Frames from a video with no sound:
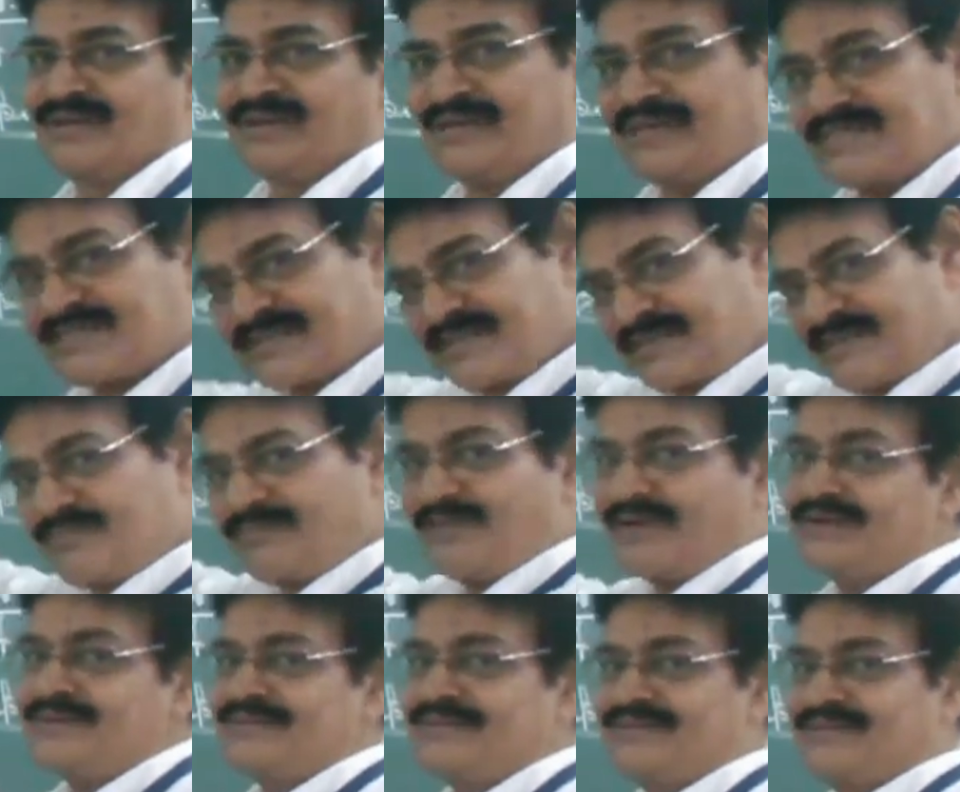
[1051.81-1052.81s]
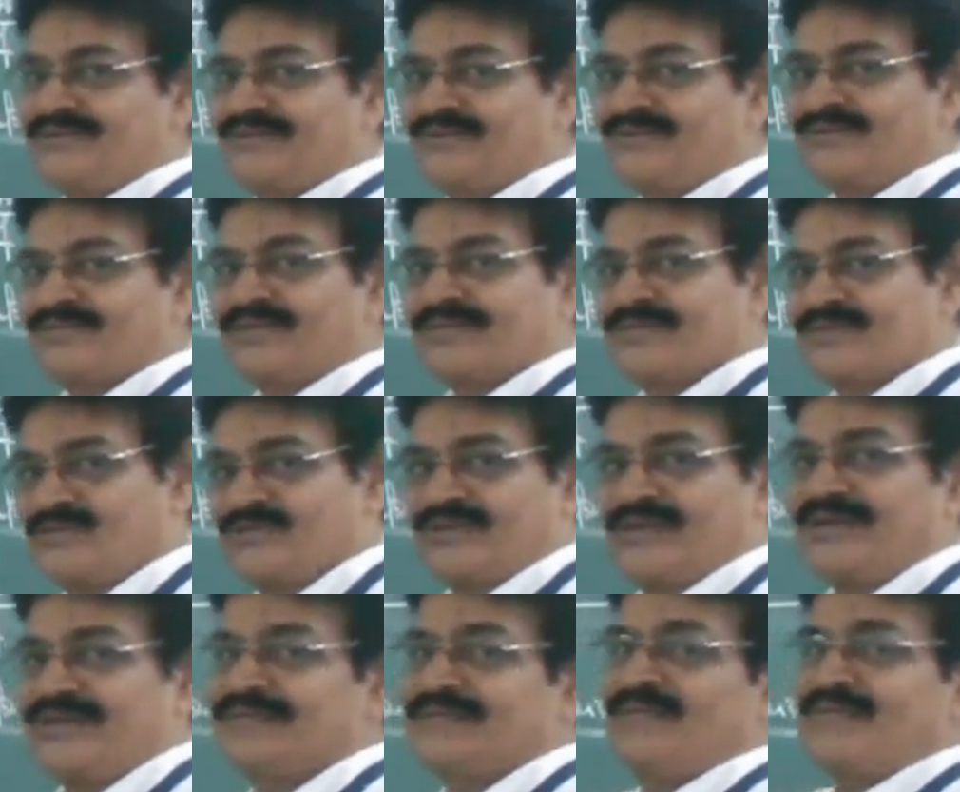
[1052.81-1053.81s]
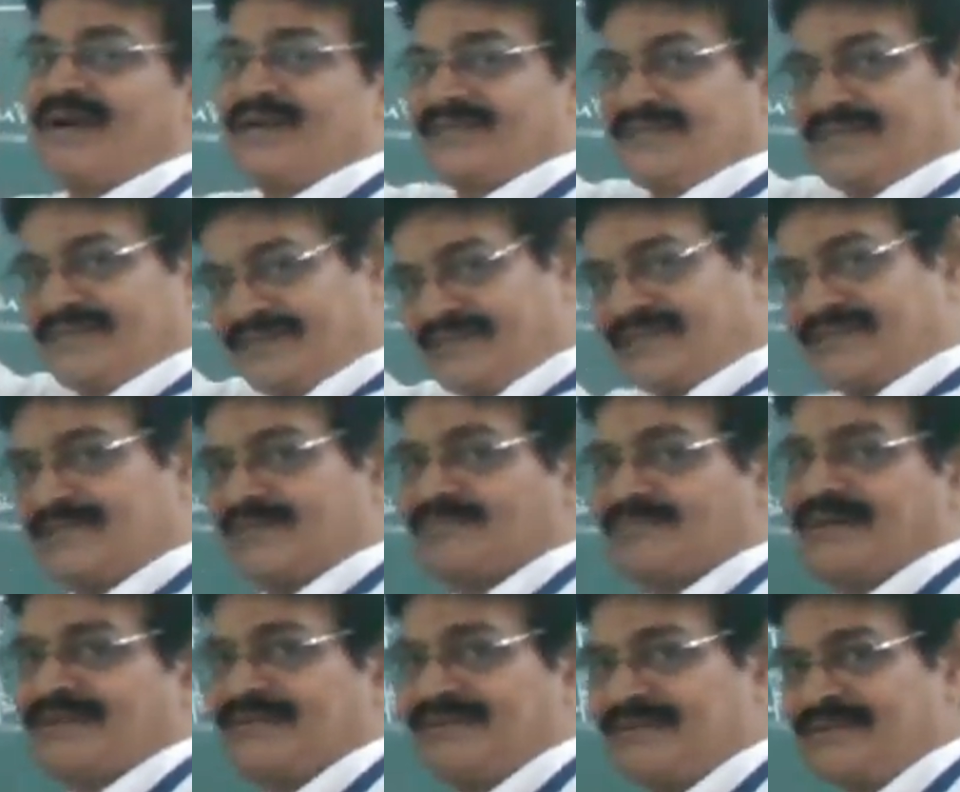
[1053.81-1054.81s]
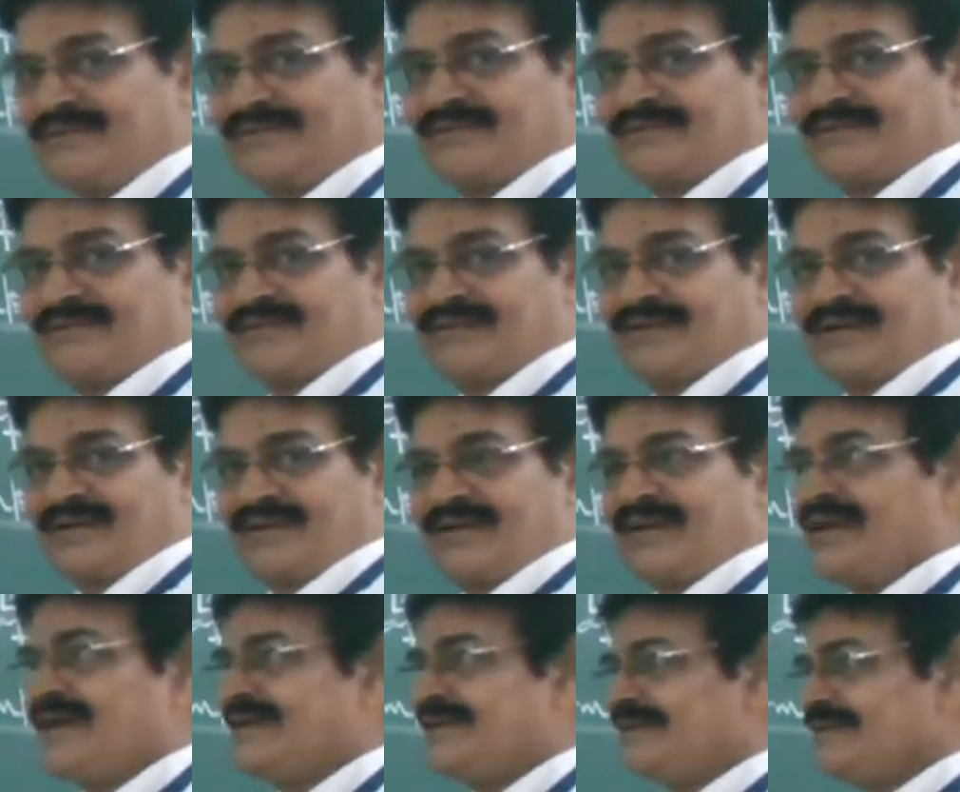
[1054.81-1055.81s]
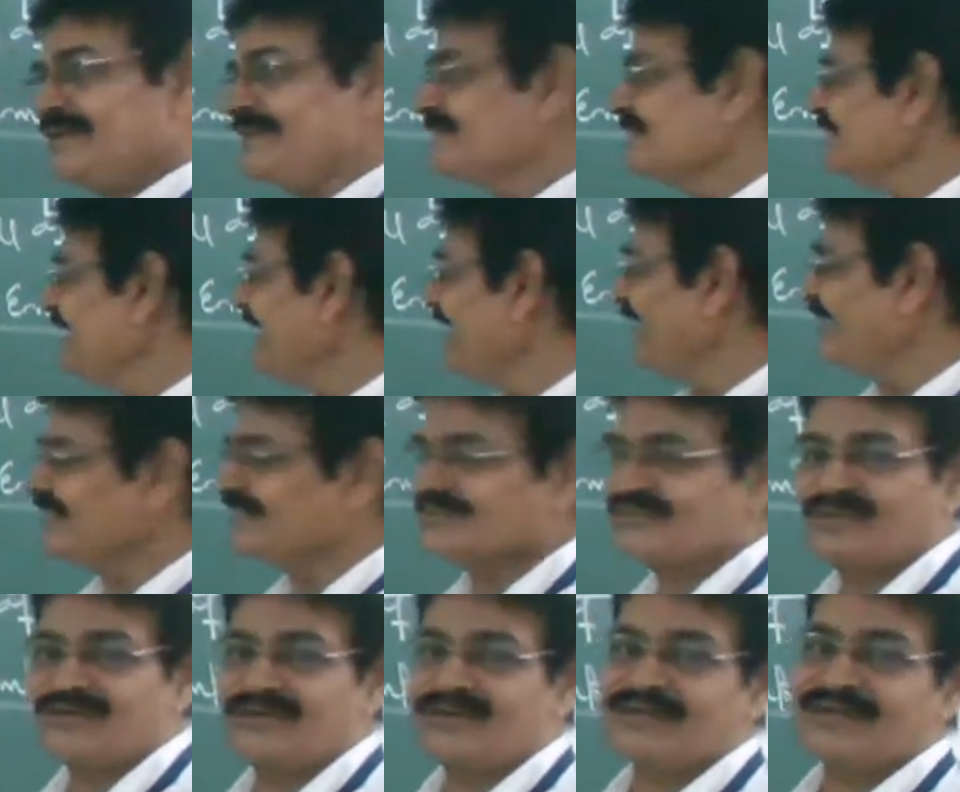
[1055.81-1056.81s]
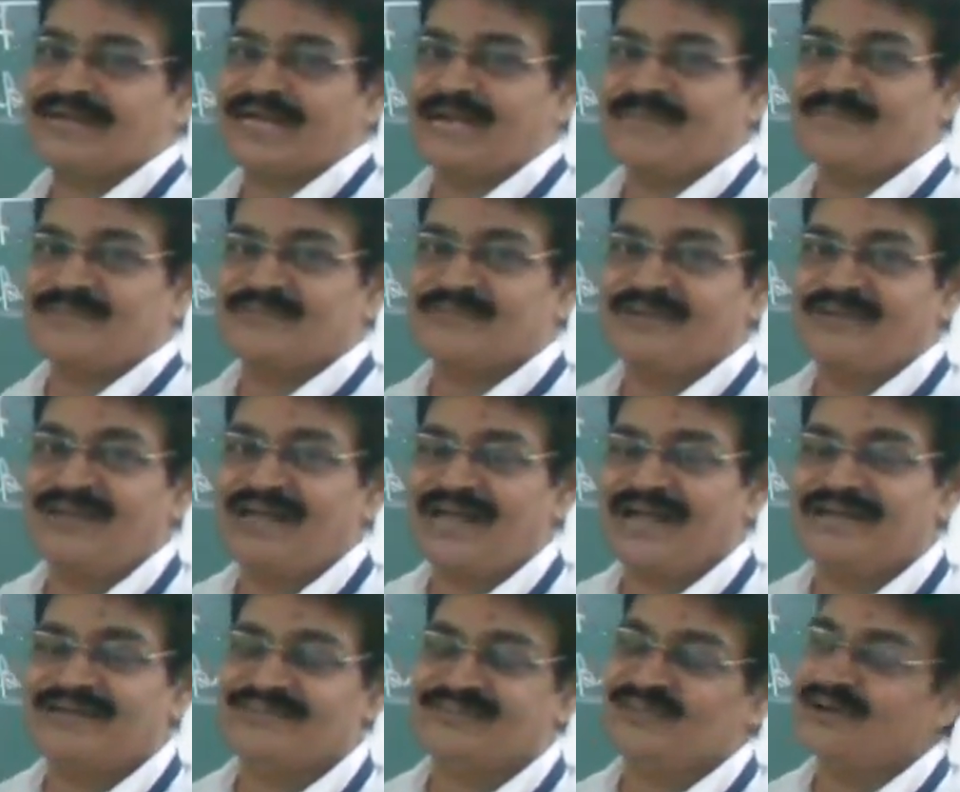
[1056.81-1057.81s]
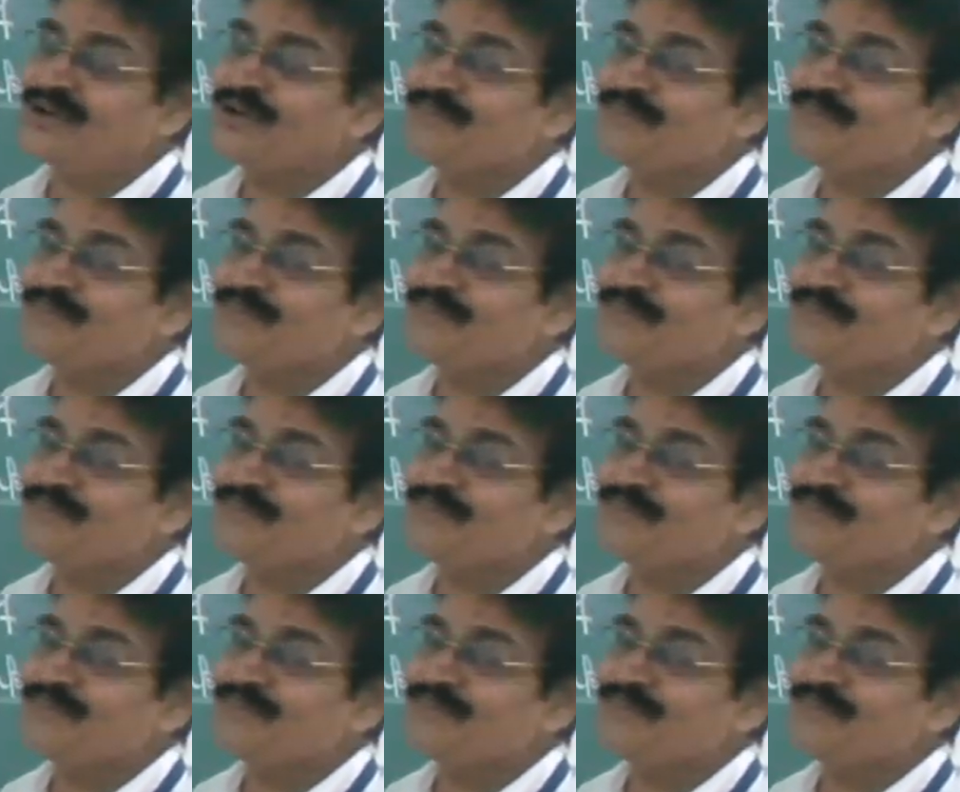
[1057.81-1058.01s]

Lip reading: Eastern part was known as the Byzantine Empire, and it had the capital at the